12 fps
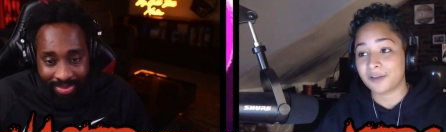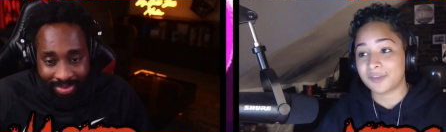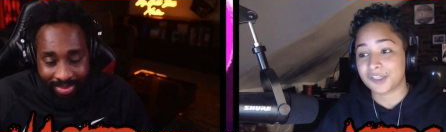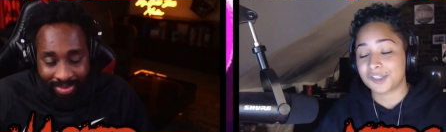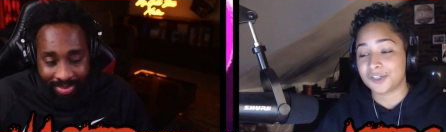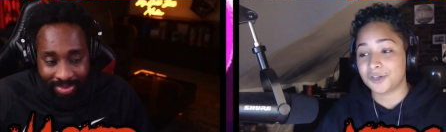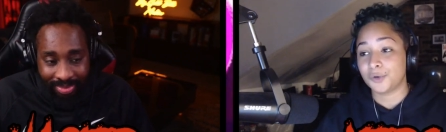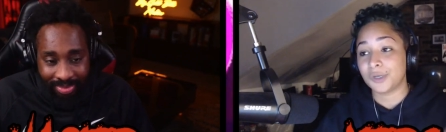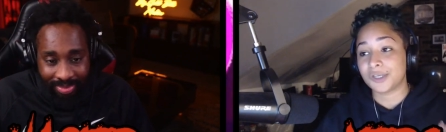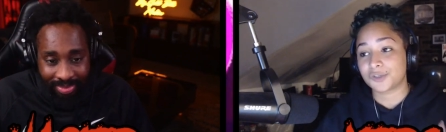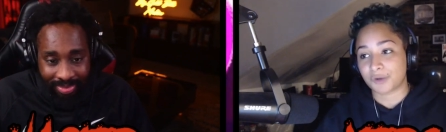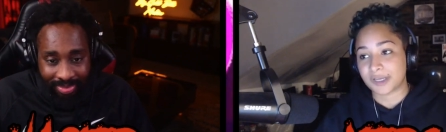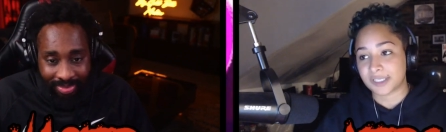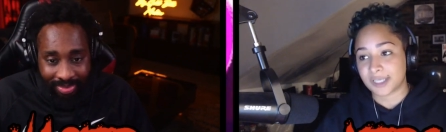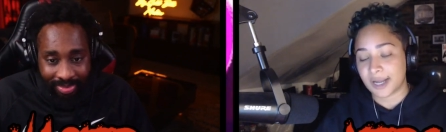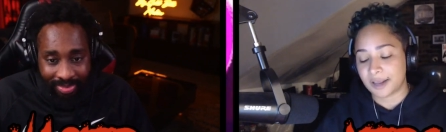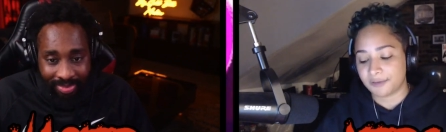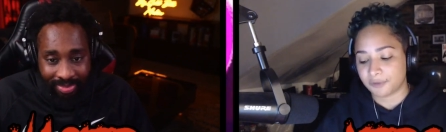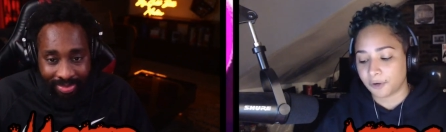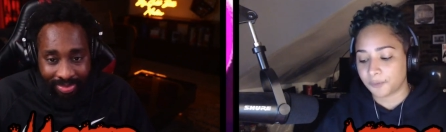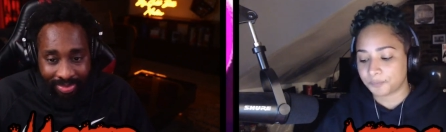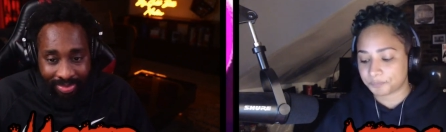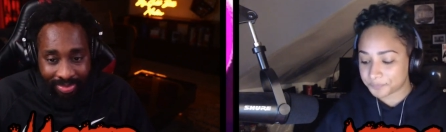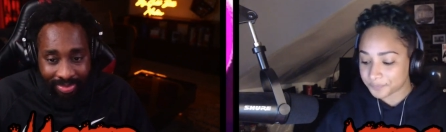Speaker 1: this to is Resident Evil
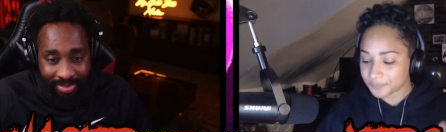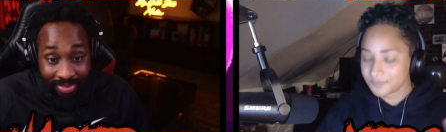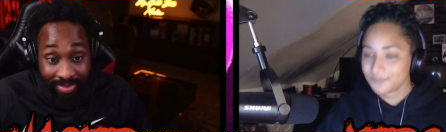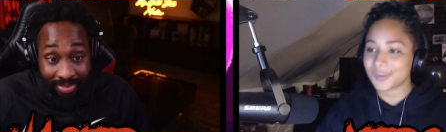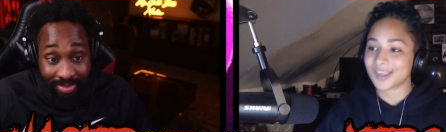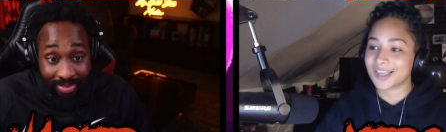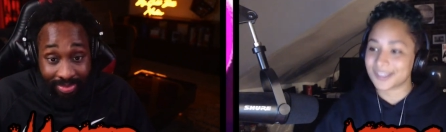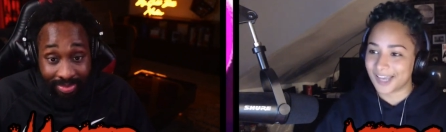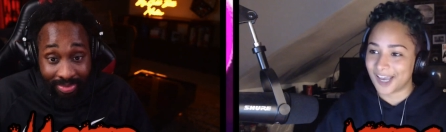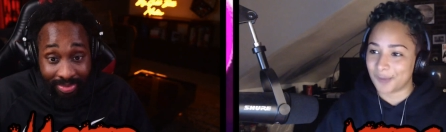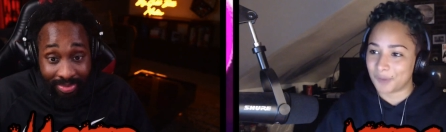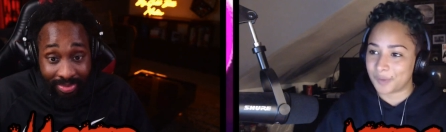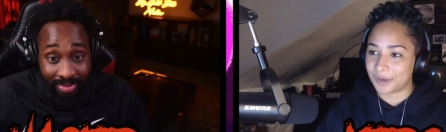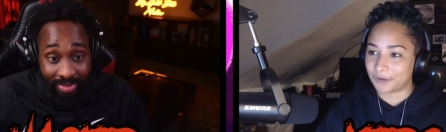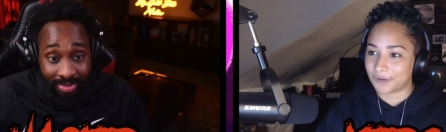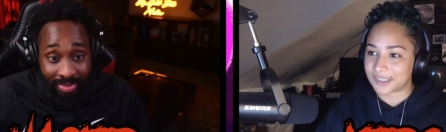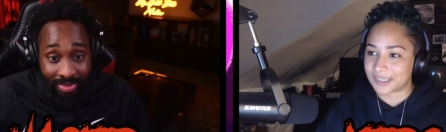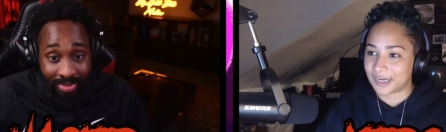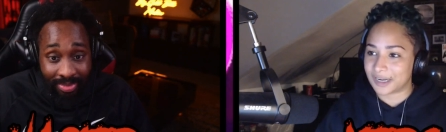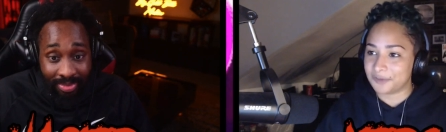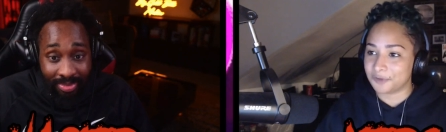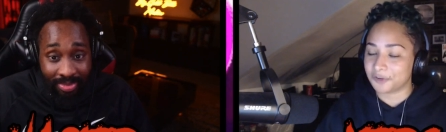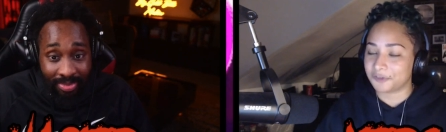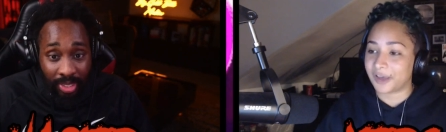because I am a big Resident
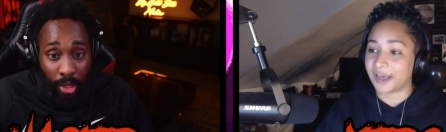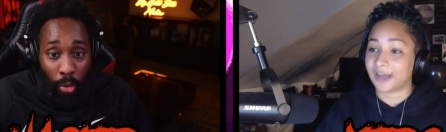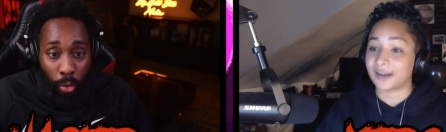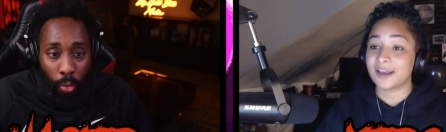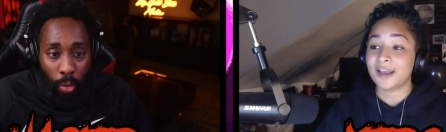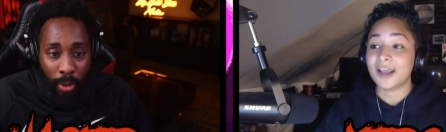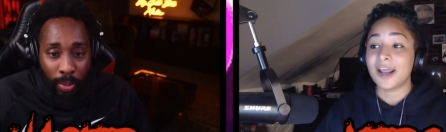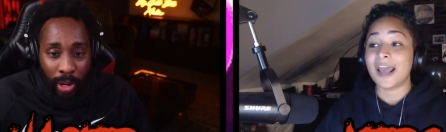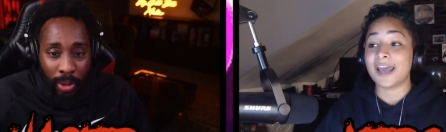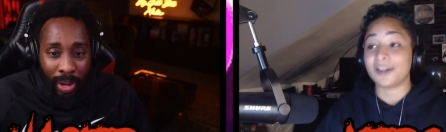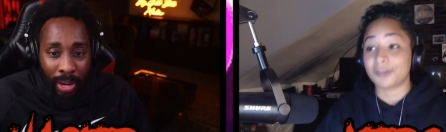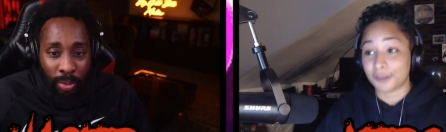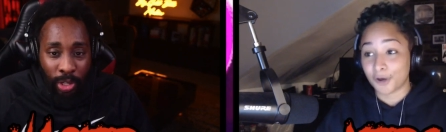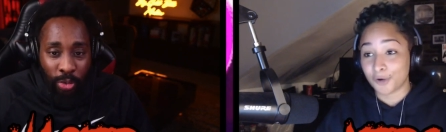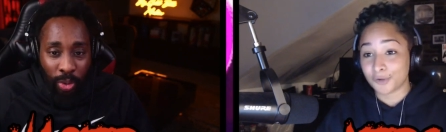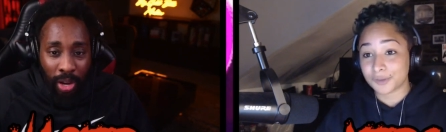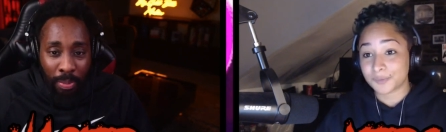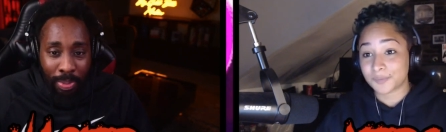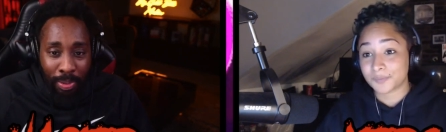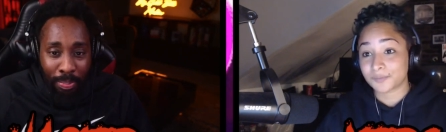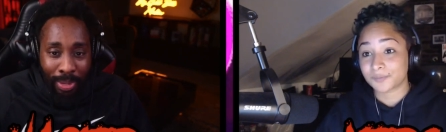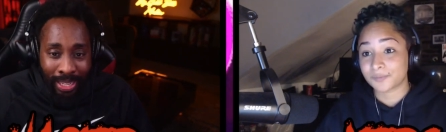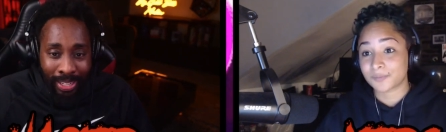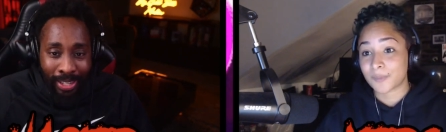Evil fan. Wait, wait, and wait. Those, which one?
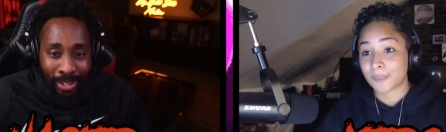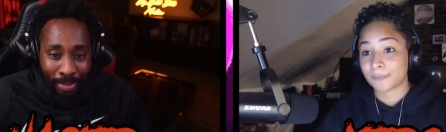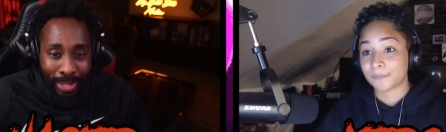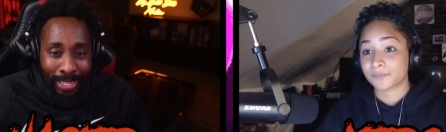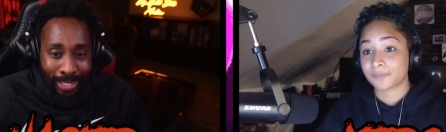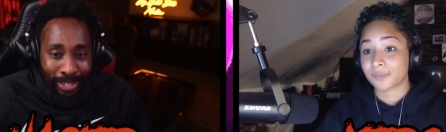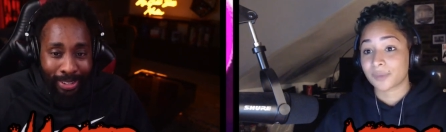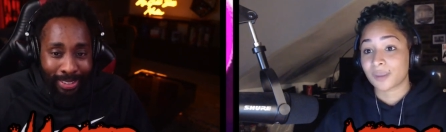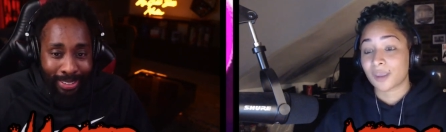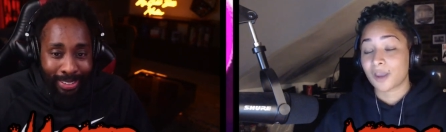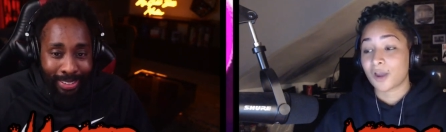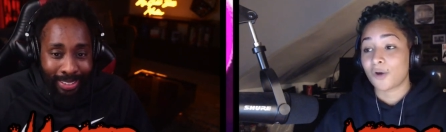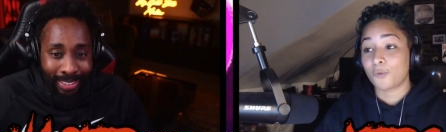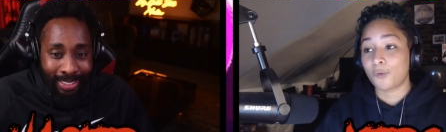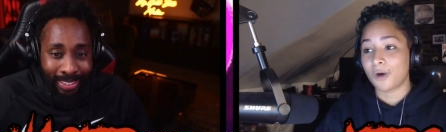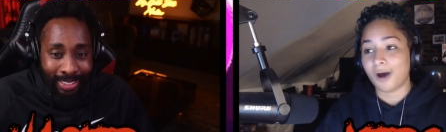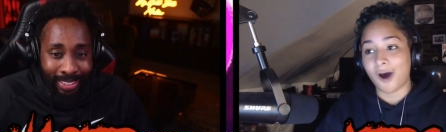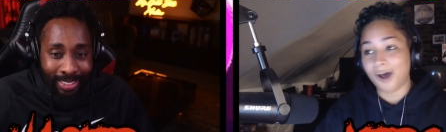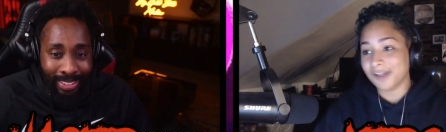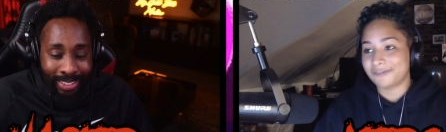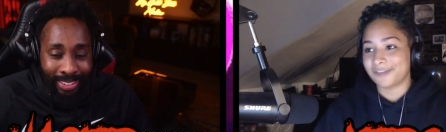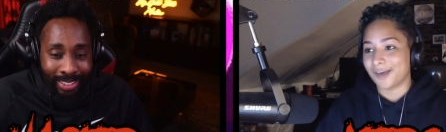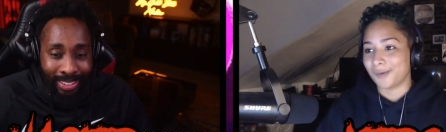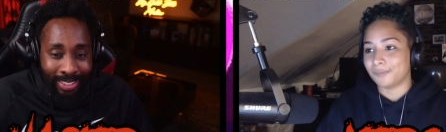
Speaker 2: Be clear. Be clear.
Speaker 1: Well, all of
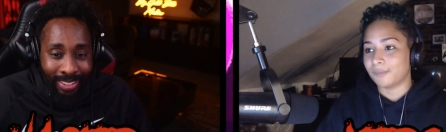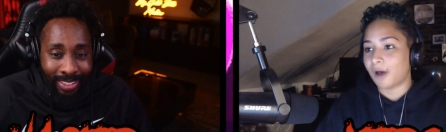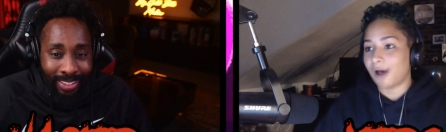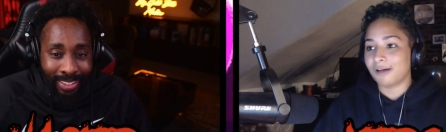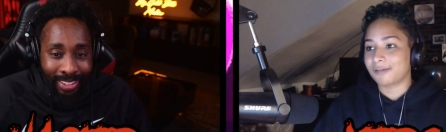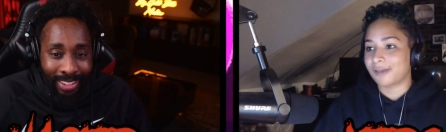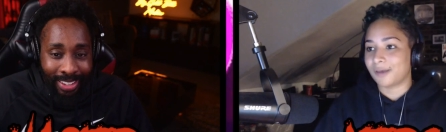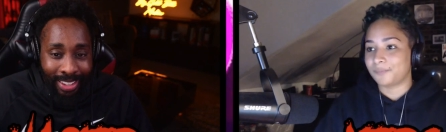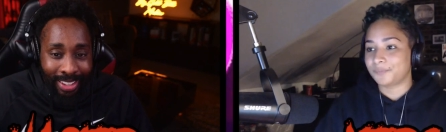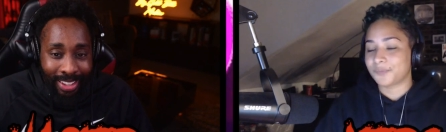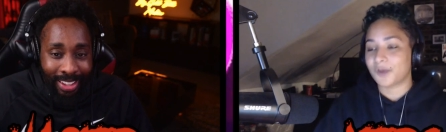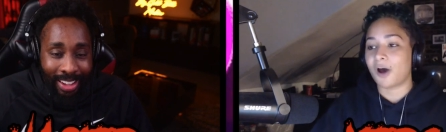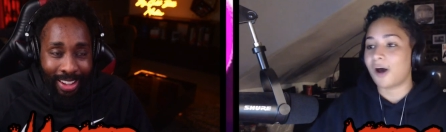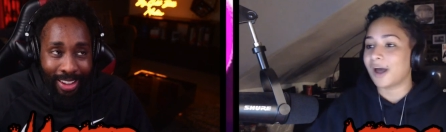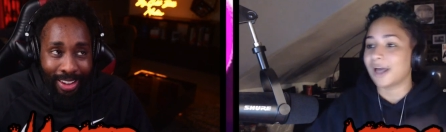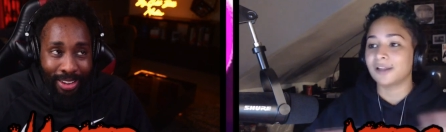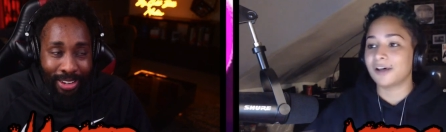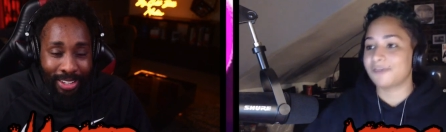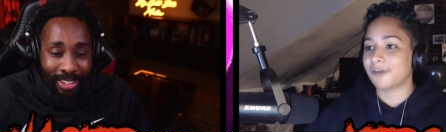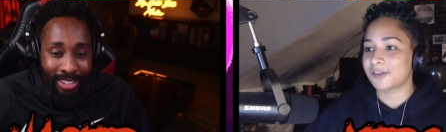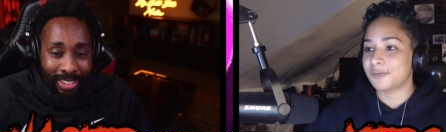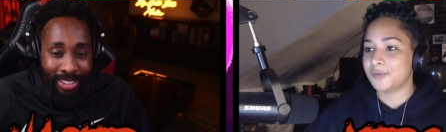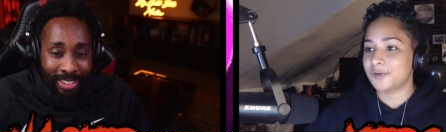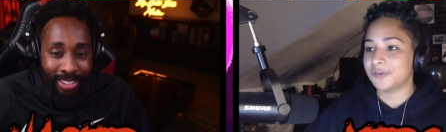them. All of them. I, I oh. love all the
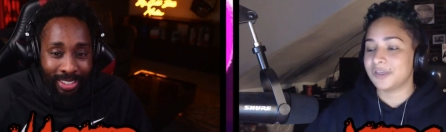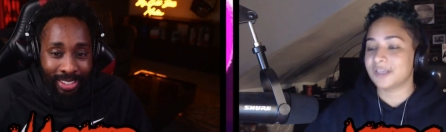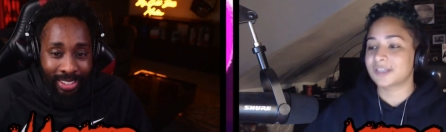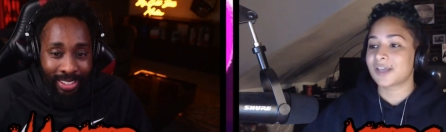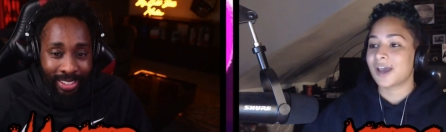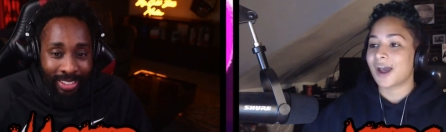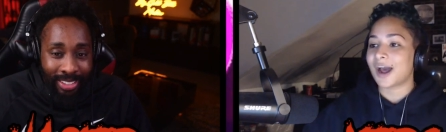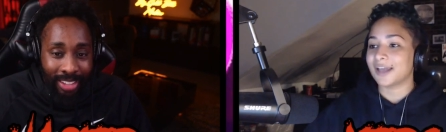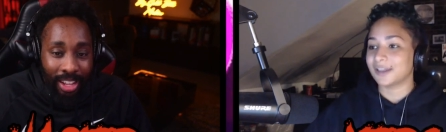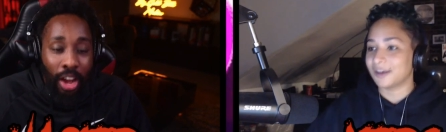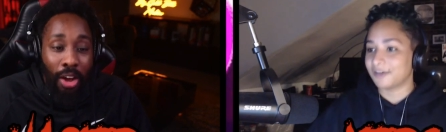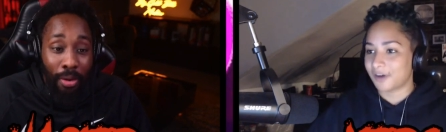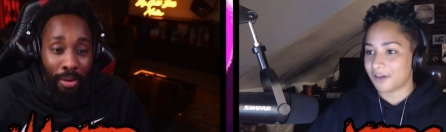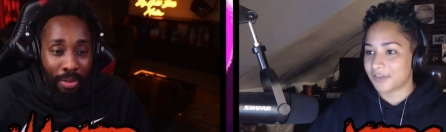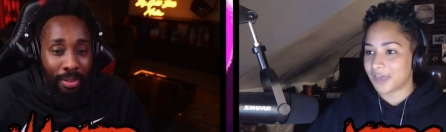movies. I love all the